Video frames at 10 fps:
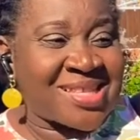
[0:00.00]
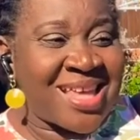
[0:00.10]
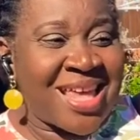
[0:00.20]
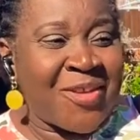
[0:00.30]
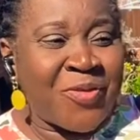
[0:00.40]

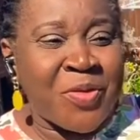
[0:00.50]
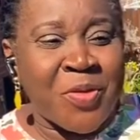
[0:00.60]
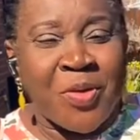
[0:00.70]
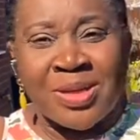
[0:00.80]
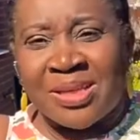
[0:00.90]
if
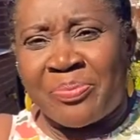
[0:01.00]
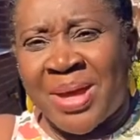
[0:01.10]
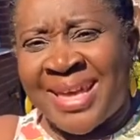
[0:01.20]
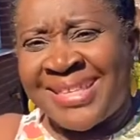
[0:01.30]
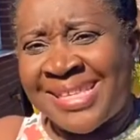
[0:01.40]
you're
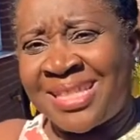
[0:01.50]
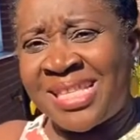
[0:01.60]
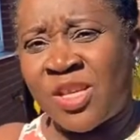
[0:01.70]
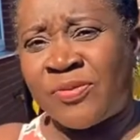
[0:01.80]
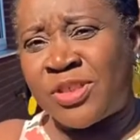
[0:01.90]
buying
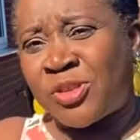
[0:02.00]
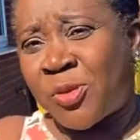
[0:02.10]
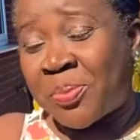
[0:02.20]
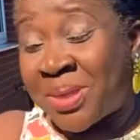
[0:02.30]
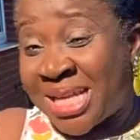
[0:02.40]
seedlings off the
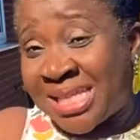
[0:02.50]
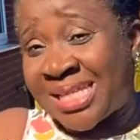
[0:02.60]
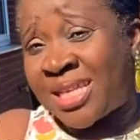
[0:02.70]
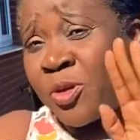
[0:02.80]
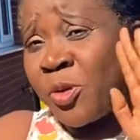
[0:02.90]
shop, that
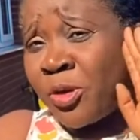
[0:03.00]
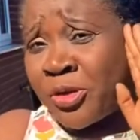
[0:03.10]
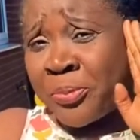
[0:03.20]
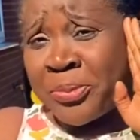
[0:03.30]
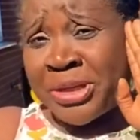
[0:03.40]
takes a whole lot
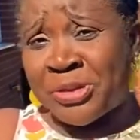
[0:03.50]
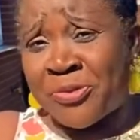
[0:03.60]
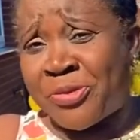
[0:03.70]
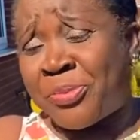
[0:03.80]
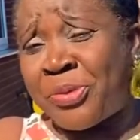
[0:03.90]
of pressure
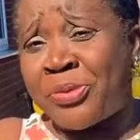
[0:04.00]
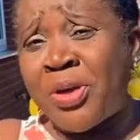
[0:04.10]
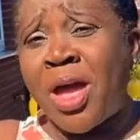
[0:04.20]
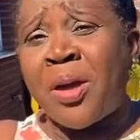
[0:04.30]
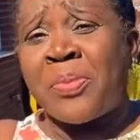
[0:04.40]
from you,
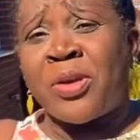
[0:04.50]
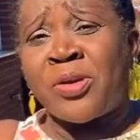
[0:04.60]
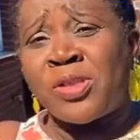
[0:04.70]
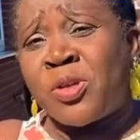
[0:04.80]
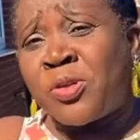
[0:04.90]

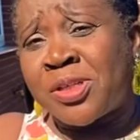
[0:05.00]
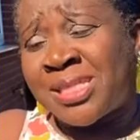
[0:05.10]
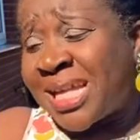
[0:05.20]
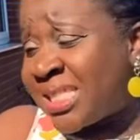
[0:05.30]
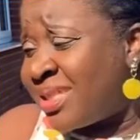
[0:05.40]
because you're not
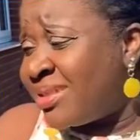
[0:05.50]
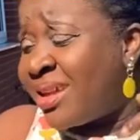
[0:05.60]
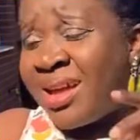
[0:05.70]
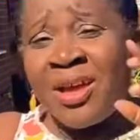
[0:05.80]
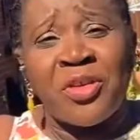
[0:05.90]

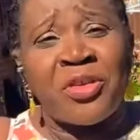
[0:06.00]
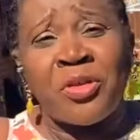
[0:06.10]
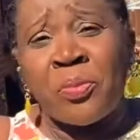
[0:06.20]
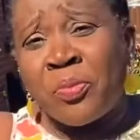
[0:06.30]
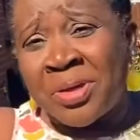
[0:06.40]

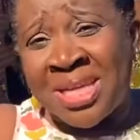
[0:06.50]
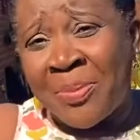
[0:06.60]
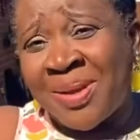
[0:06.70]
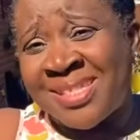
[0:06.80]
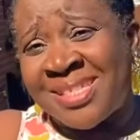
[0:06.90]
worried
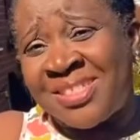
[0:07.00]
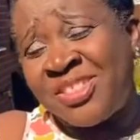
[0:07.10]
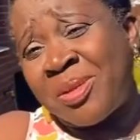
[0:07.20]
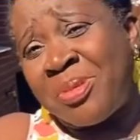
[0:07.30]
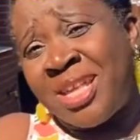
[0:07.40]
about seeds
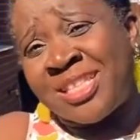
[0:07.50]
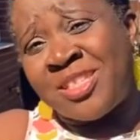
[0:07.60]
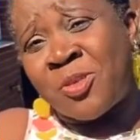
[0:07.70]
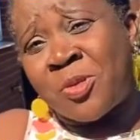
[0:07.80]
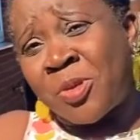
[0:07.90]

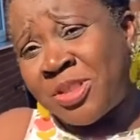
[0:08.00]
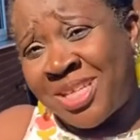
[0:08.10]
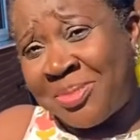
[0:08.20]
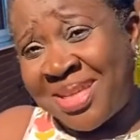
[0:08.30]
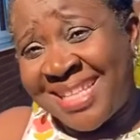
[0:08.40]
germinating or not
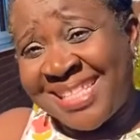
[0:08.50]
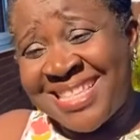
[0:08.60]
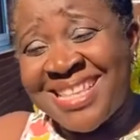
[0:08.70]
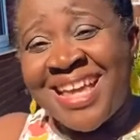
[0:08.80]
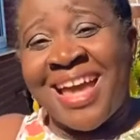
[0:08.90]

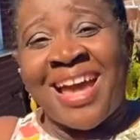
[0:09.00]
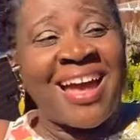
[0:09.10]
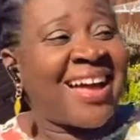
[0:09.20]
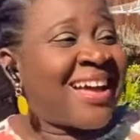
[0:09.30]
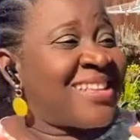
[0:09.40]
germinating,
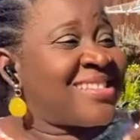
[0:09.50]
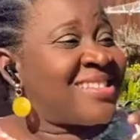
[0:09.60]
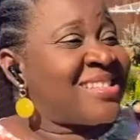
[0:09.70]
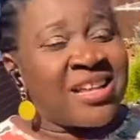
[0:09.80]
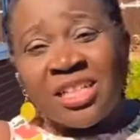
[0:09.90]
and
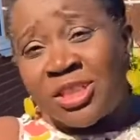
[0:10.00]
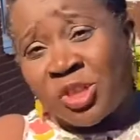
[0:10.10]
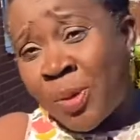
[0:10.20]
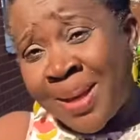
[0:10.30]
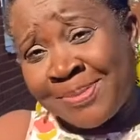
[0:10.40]
the
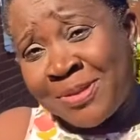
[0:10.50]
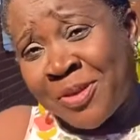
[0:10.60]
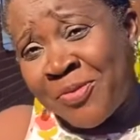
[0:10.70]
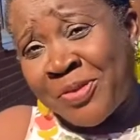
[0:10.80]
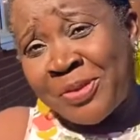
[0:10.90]
job has been
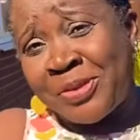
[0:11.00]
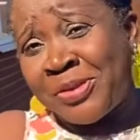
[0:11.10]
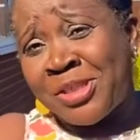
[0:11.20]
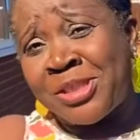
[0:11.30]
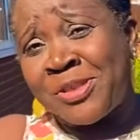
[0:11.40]
done for you. You
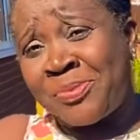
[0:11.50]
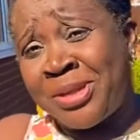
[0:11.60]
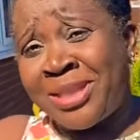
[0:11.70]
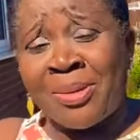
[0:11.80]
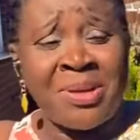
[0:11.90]
just need to
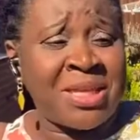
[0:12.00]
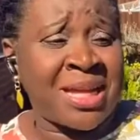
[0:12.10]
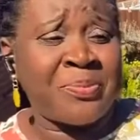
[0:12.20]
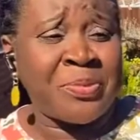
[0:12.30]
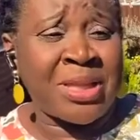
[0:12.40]
bring them in
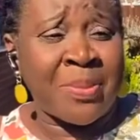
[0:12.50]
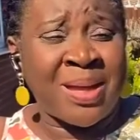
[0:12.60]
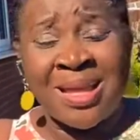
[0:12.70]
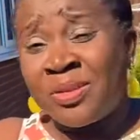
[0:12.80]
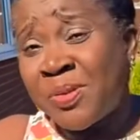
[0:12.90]
and put them
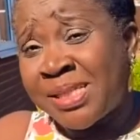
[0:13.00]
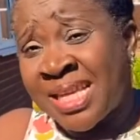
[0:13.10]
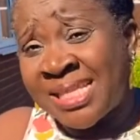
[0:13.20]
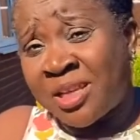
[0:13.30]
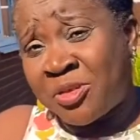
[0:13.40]
in. And who
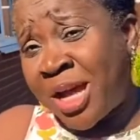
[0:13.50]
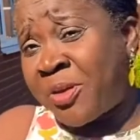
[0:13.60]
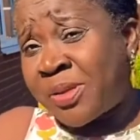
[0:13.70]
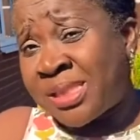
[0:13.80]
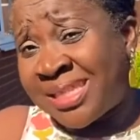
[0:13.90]
says that you
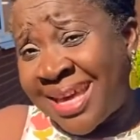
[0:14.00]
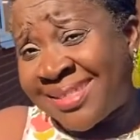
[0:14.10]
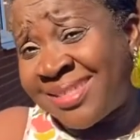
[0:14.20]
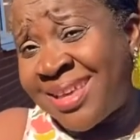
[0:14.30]
cannot get